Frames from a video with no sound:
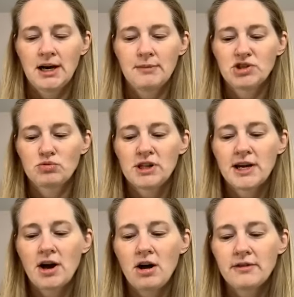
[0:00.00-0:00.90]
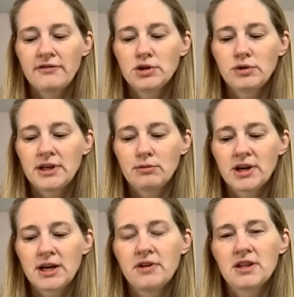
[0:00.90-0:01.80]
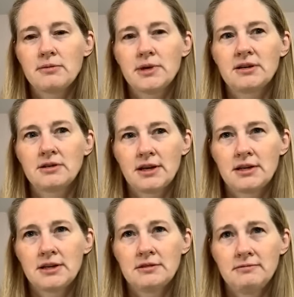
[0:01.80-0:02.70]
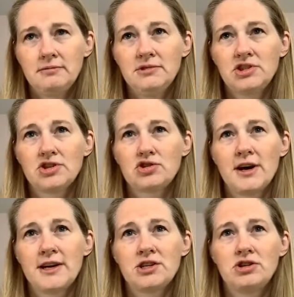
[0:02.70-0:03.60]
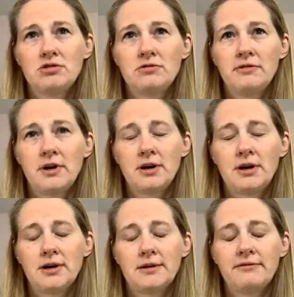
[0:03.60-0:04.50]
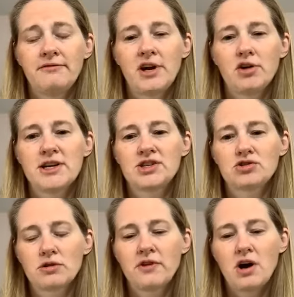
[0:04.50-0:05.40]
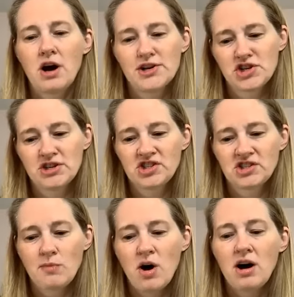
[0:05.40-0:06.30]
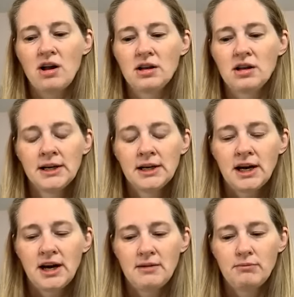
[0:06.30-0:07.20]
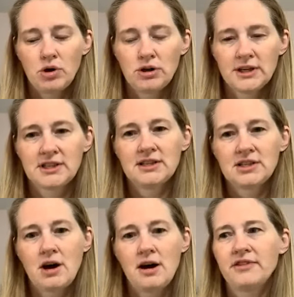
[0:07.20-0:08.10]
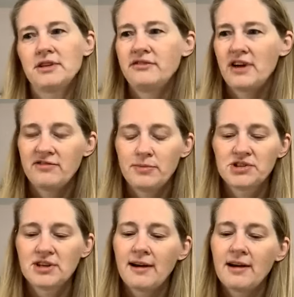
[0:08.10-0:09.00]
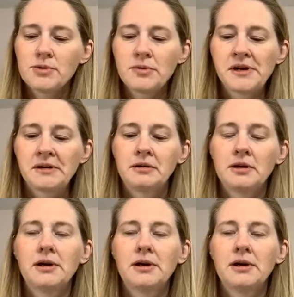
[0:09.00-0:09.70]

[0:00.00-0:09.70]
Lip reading: is really all the fluid that we're giving them, and then just trying to do very sort of cautious, small boluses, often of 5% albumin.